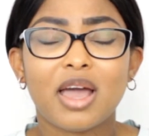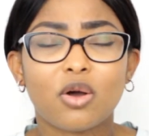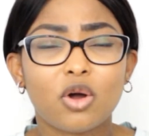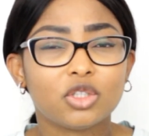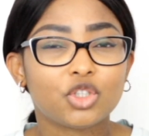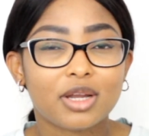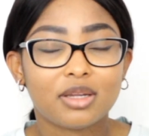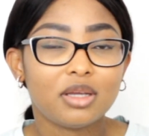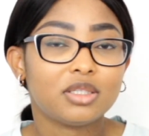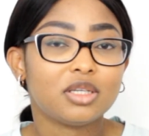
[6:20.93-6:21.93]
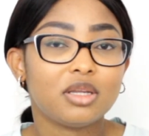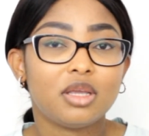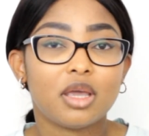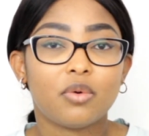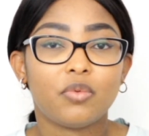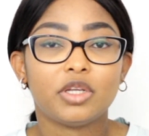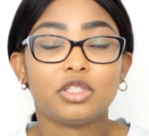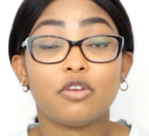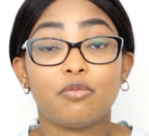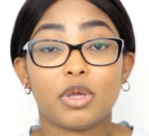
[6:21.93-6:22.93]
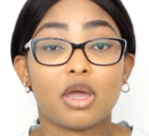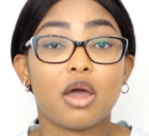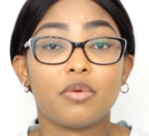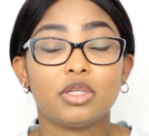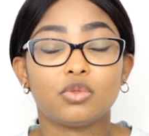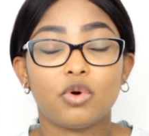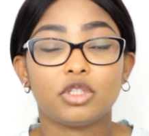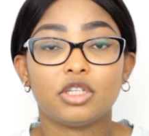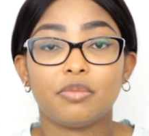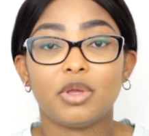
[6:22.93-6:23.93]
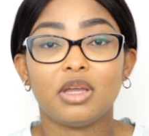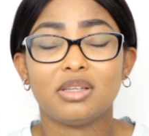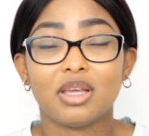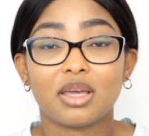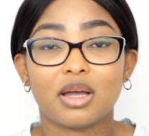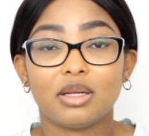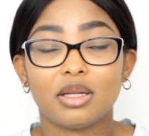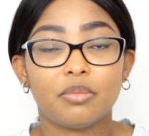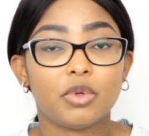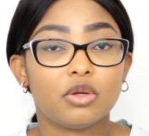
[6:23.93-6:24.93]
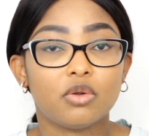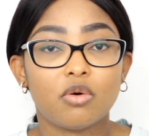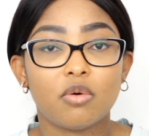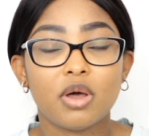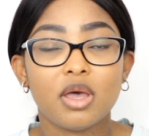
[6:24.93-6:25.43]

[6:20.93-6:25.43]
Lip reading: A contradiction here, which if Makari is watching me, they can let me know,